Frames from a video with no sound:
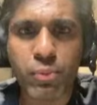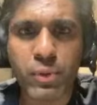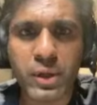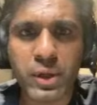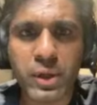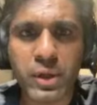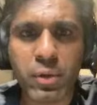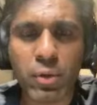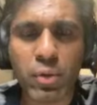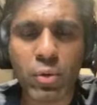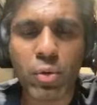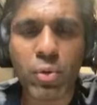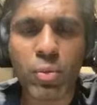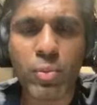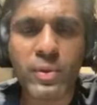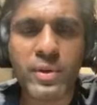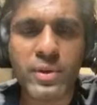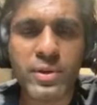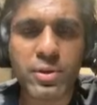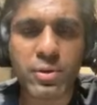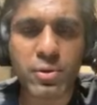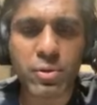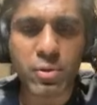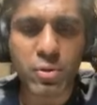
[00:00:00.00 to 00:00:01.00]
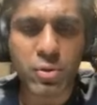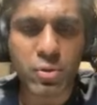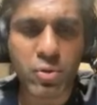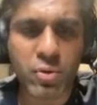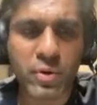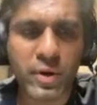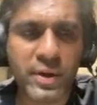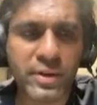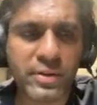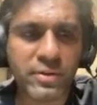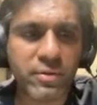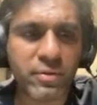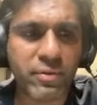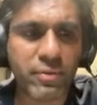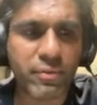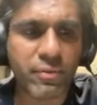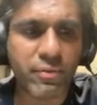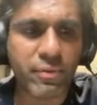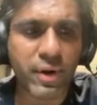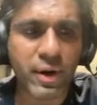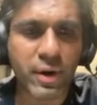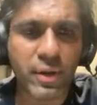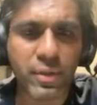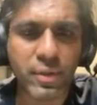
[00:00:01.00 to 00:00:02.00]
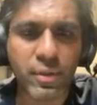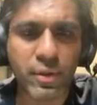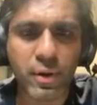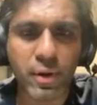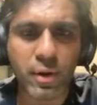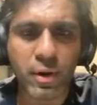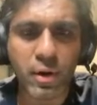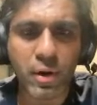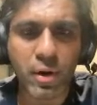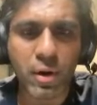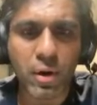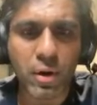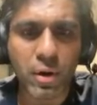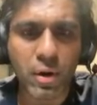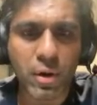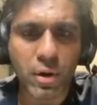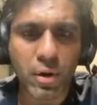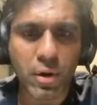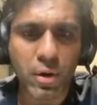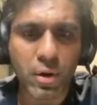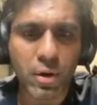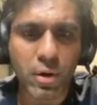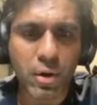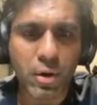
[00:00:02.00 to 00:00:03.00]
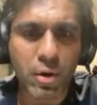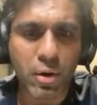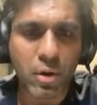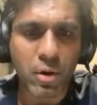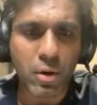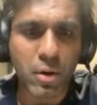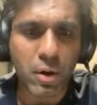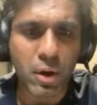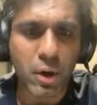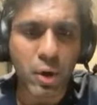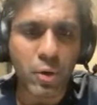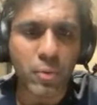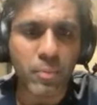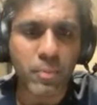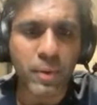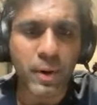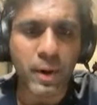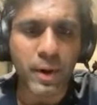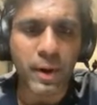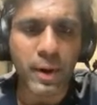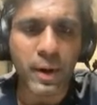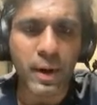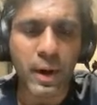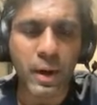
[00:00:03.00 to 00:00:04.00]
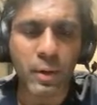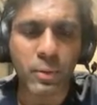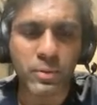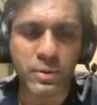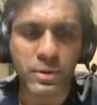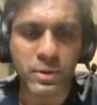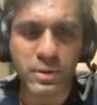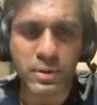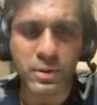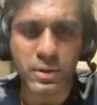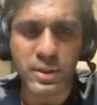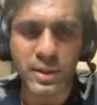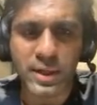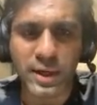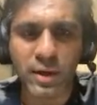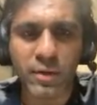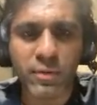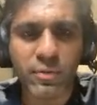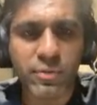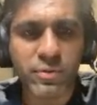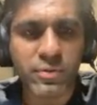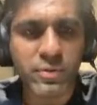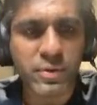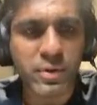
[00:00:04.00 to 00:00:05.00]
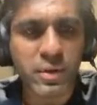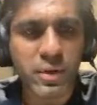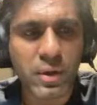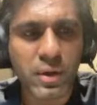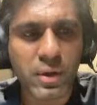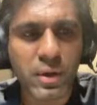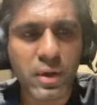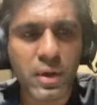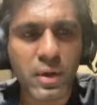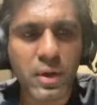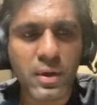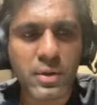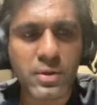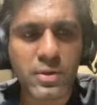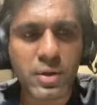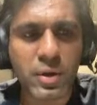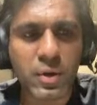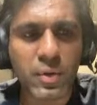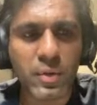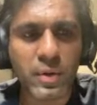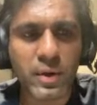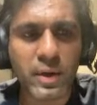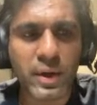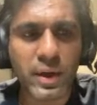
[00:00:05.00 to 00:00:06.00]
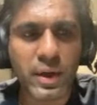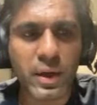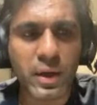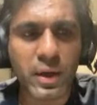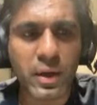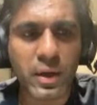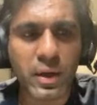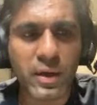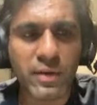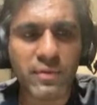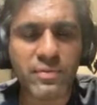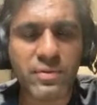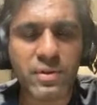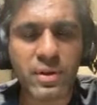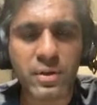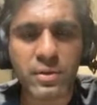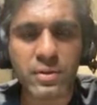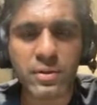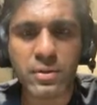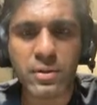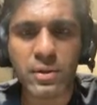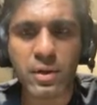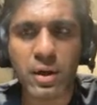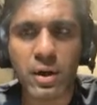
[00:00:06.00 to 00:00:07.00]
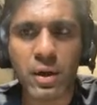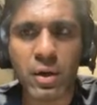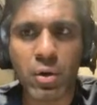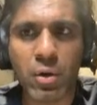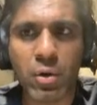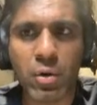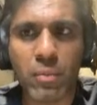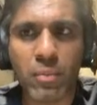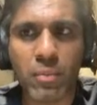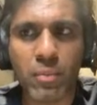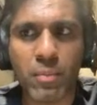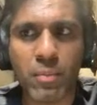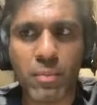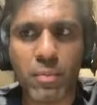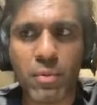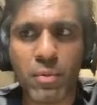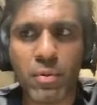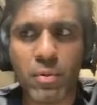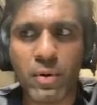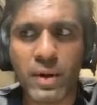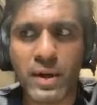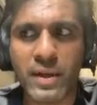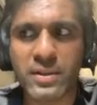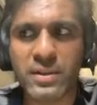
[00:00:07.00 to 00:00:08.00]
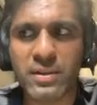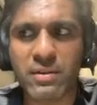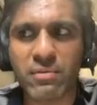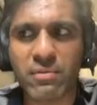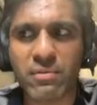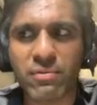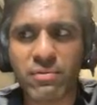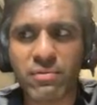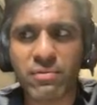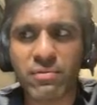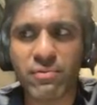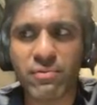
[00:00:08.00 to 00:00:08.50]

We always try to write the code by ourselves, so it gives us a lot more, as in